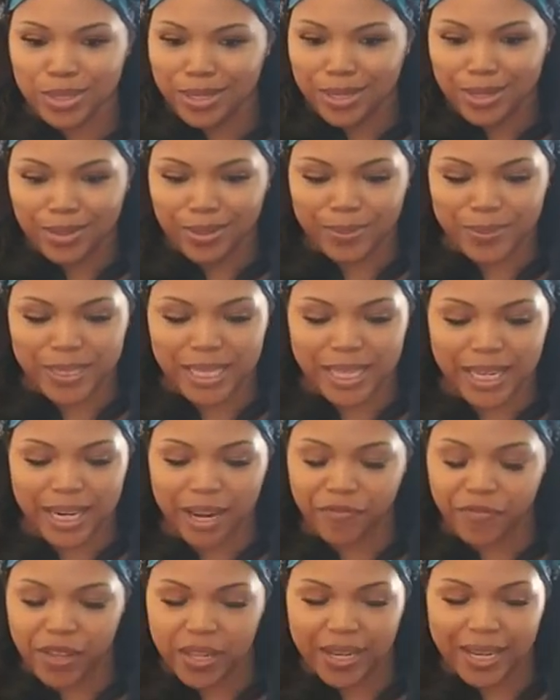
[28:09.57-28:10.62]
You know what I'm saying?
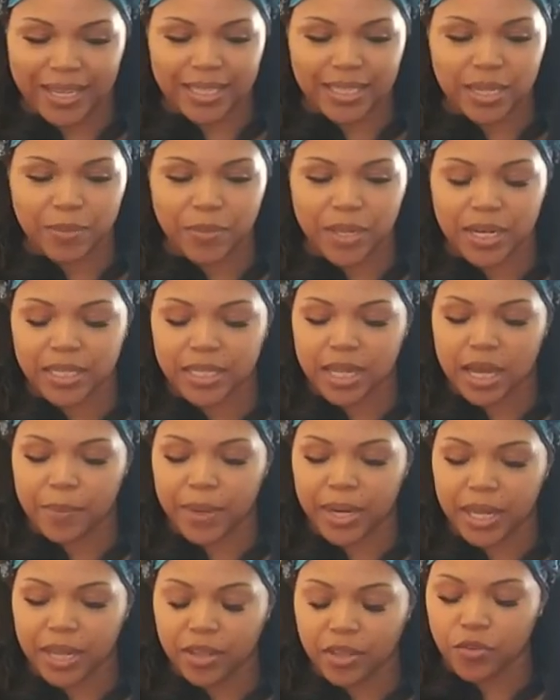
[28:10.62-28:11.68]
I feel like something is
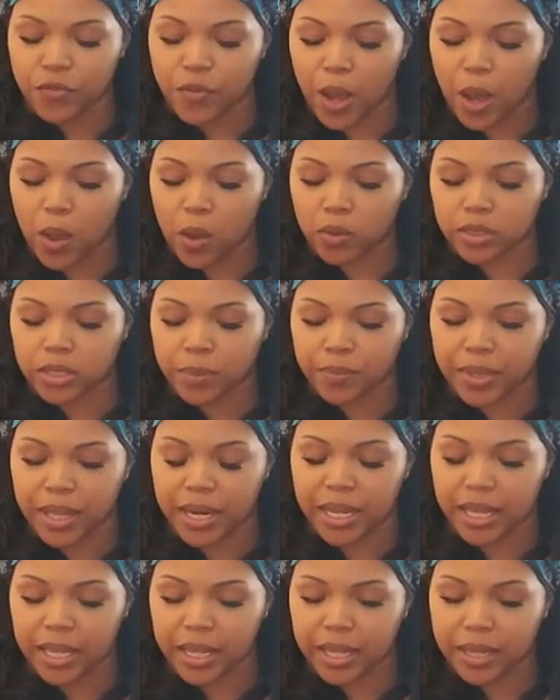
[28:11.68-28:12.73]
coming in. You call
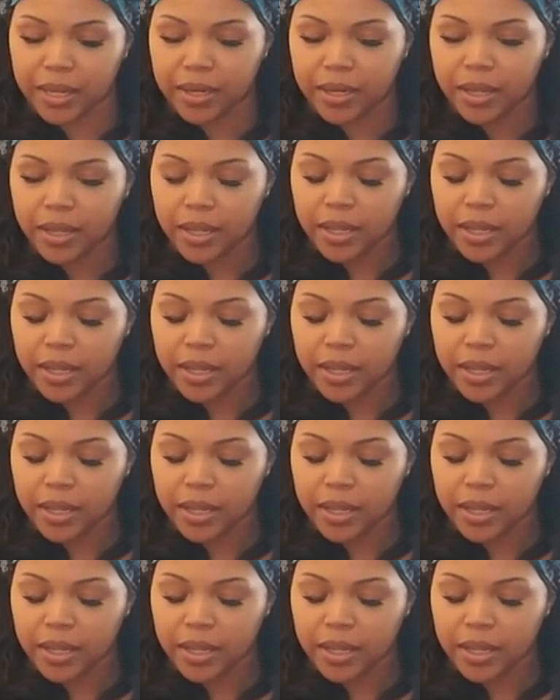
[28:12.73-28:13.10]
something in.